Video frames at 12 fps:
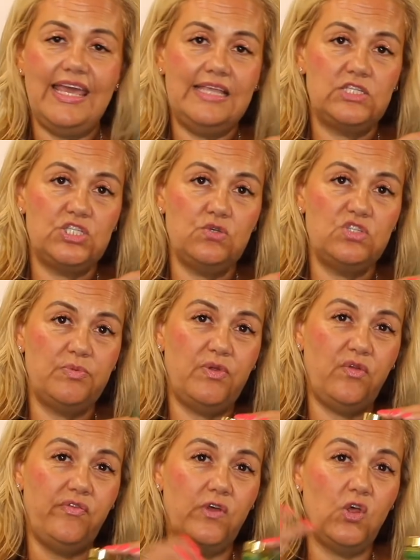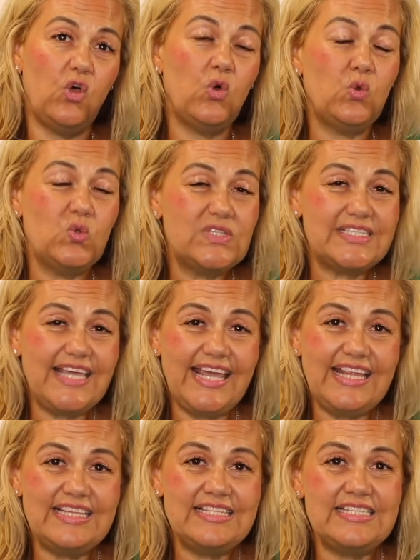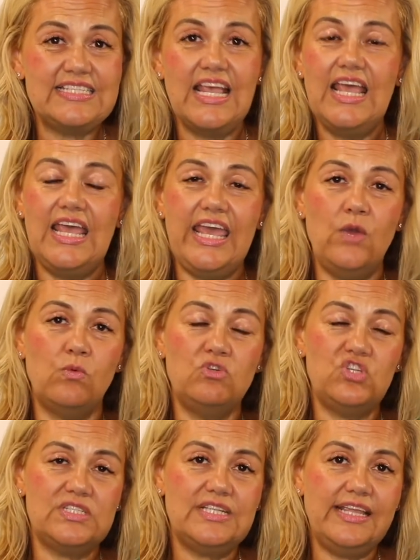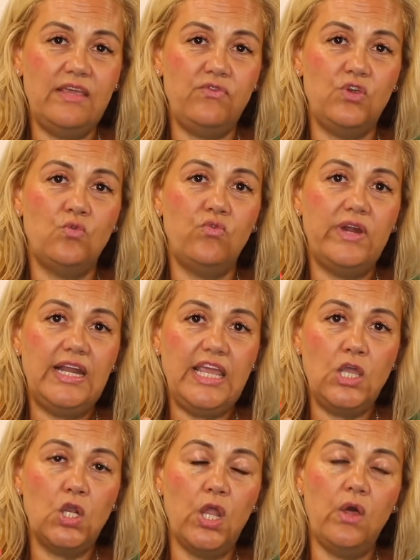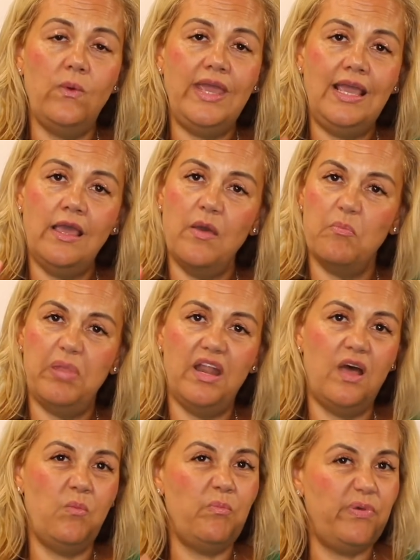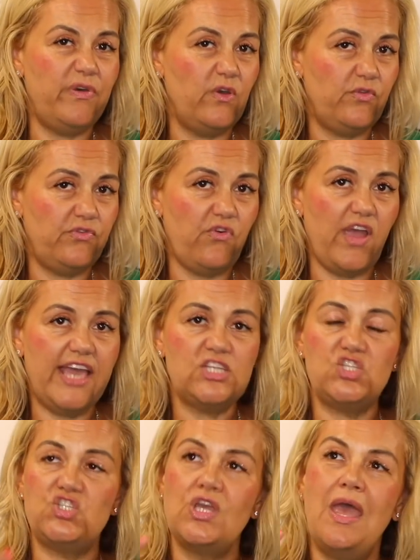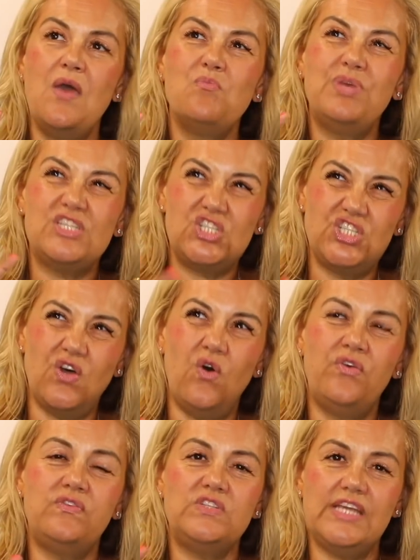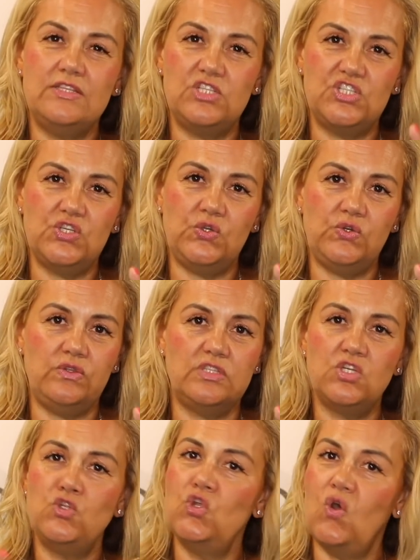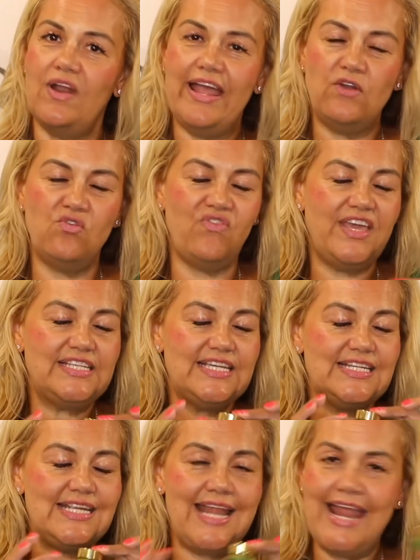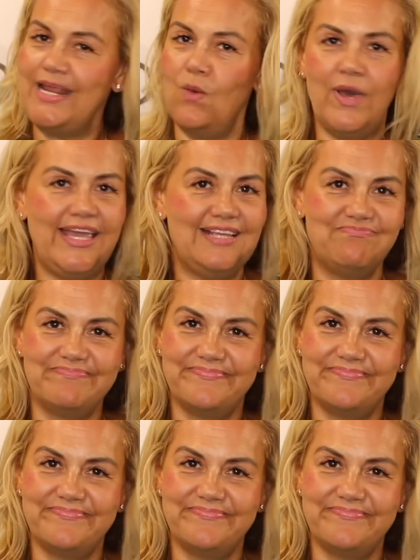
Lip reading: It's suitable for all skins. It will just leave you really glowing, plump, fresh, but soft and soothed, not aggravated in any way.